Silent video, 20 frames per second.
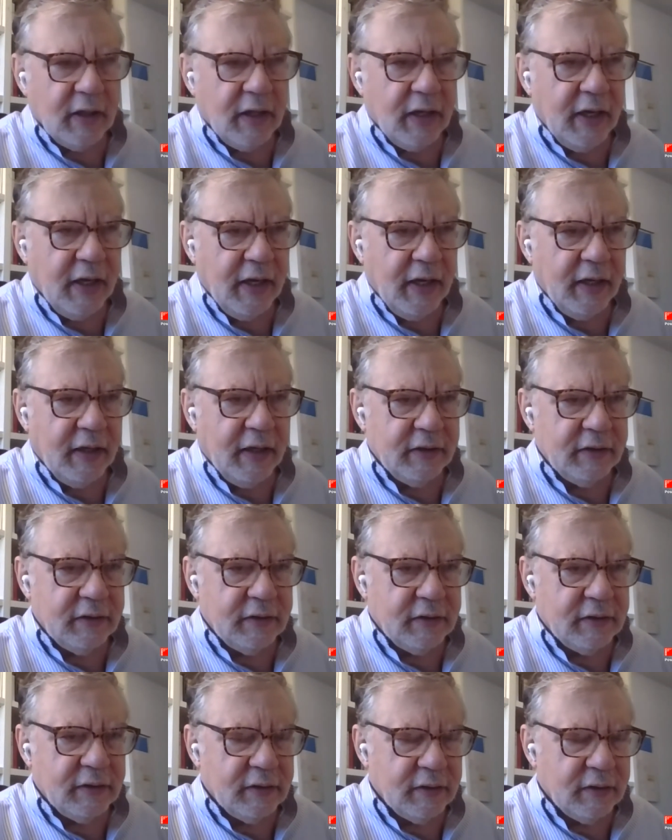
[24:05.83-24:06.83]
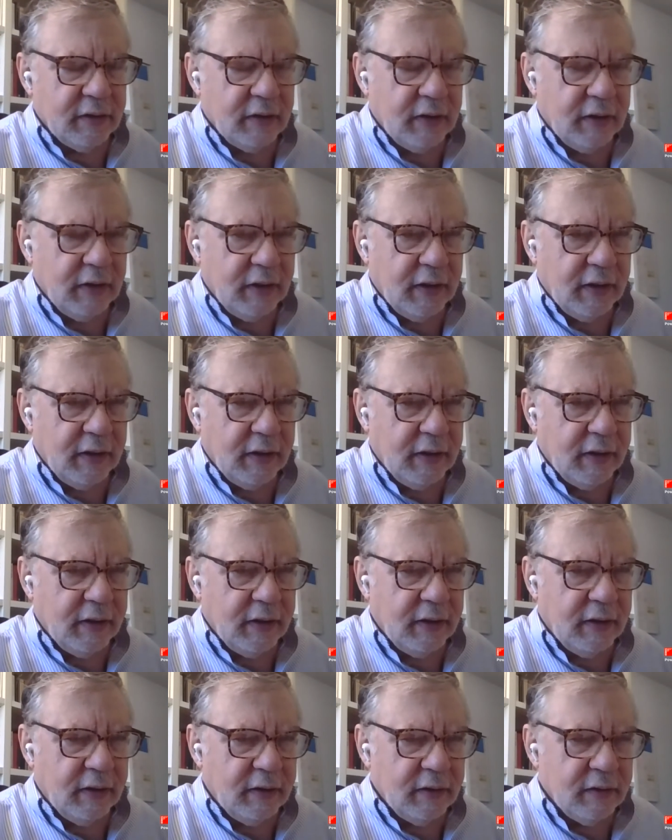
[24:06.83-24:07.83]
And
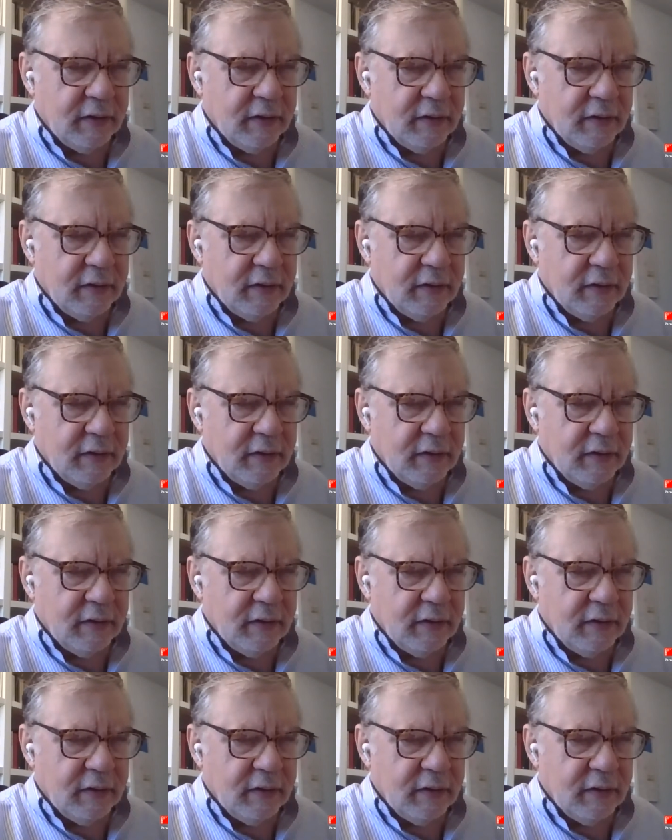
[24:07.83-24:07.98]
uh,